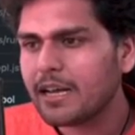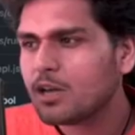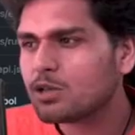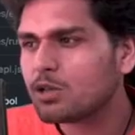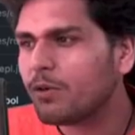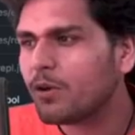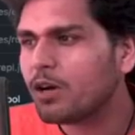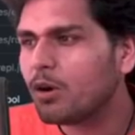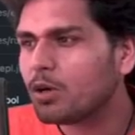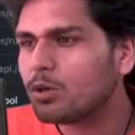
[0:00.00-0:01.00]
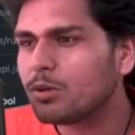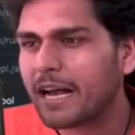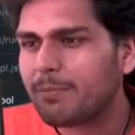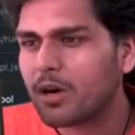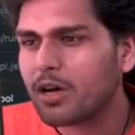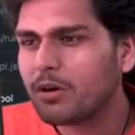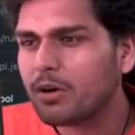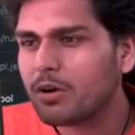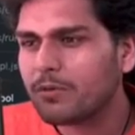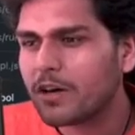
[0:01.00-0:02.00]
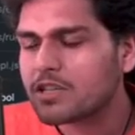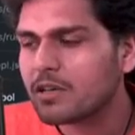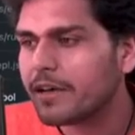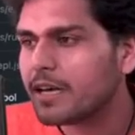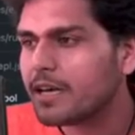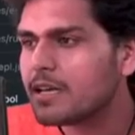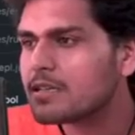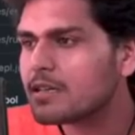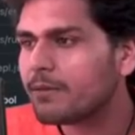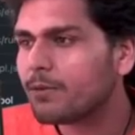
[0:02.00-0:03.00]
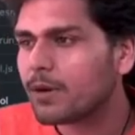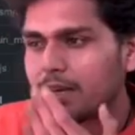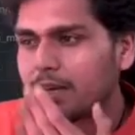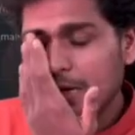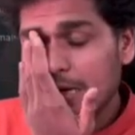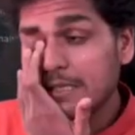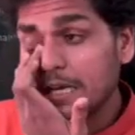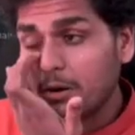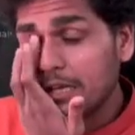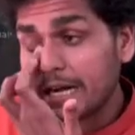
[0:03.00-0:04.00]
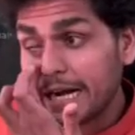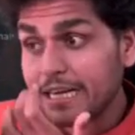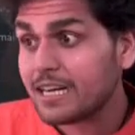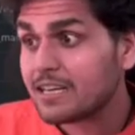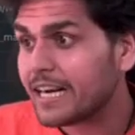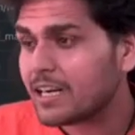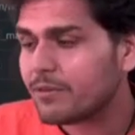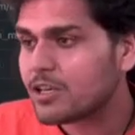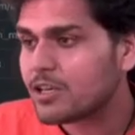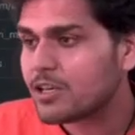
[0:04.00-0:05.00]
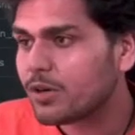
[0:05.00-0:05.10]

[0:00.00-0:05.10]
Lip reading: So if you will go to wrap module load function, where it is, if you click, see on the right hand side, it will show you.